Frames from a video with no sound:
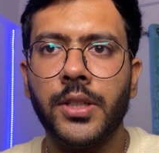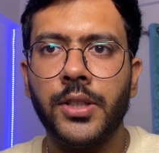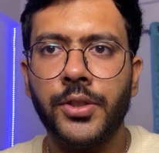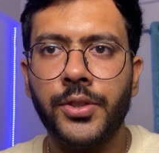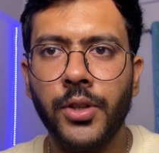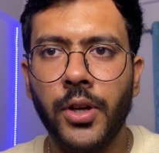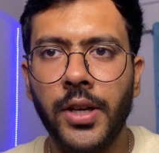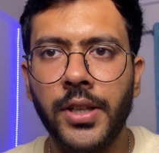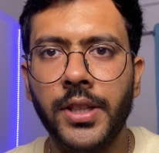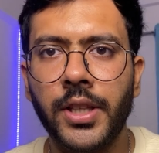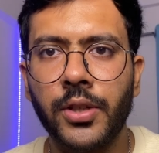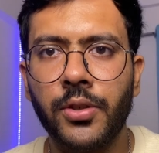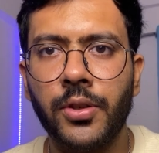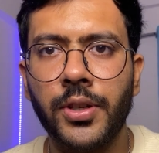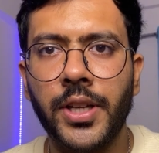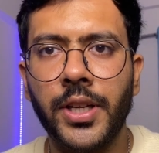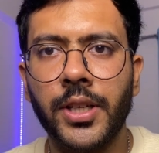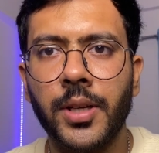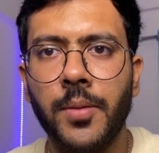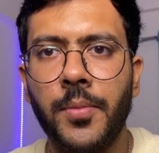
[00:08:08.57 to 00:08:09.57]
Join the
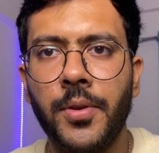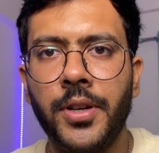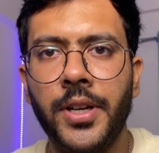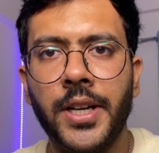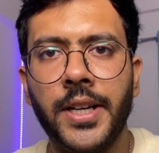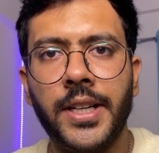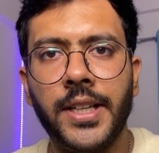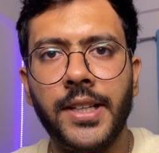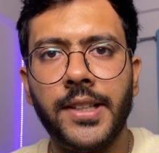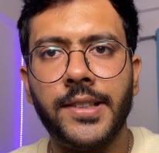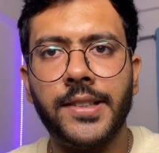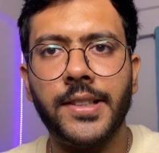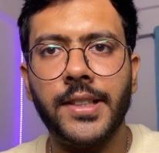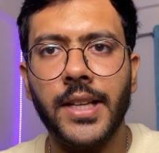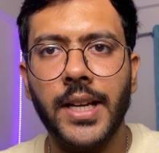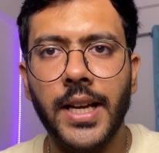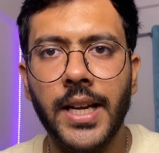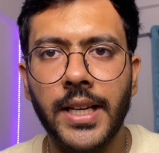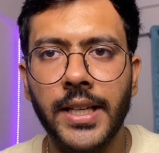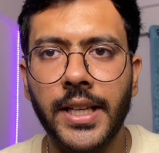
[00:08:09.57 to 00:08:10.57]
coding communities.
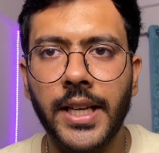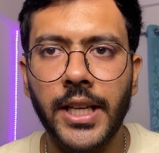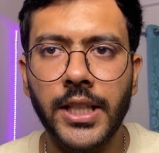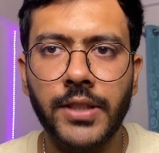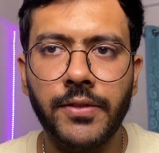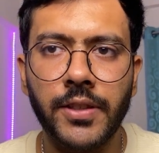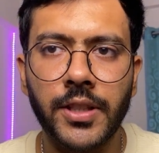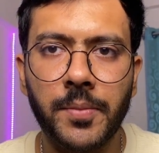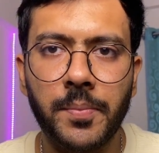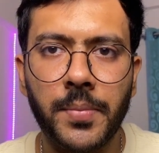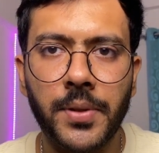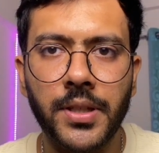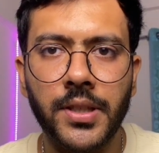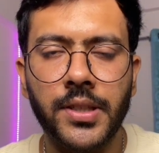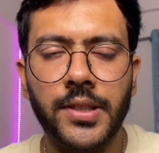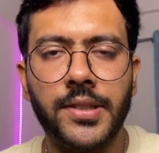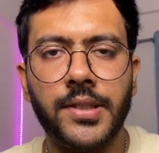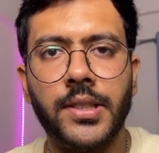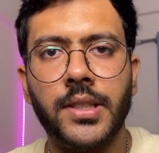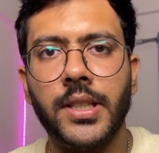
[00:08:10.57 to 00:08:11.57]
Engage with
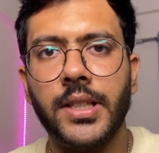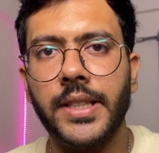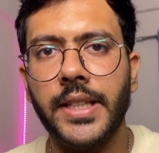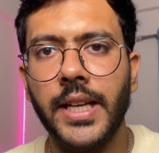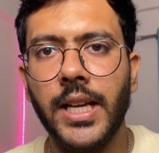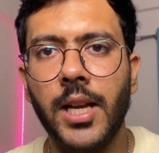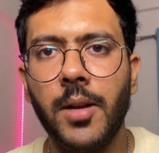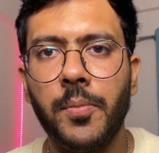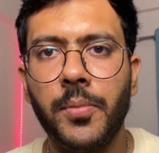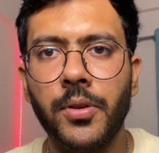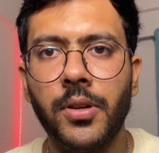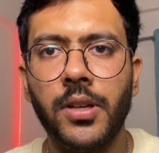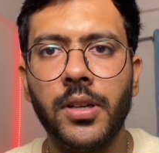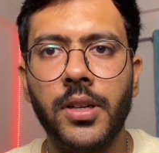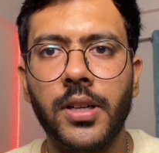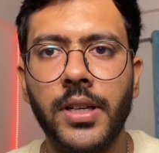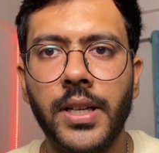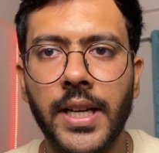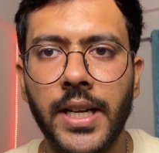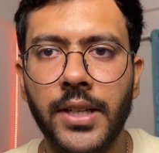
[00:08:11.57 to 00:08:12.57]
peers. They help you
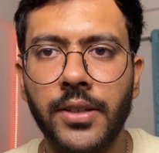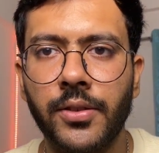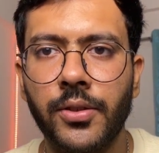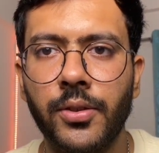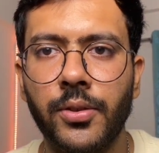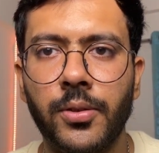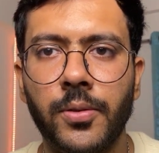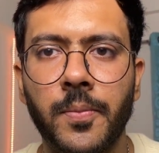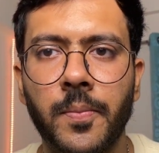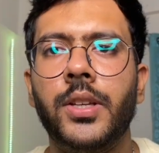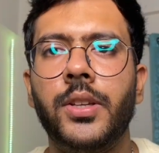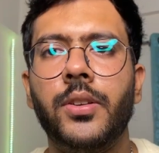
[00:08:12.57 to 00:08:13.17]
learn and grow.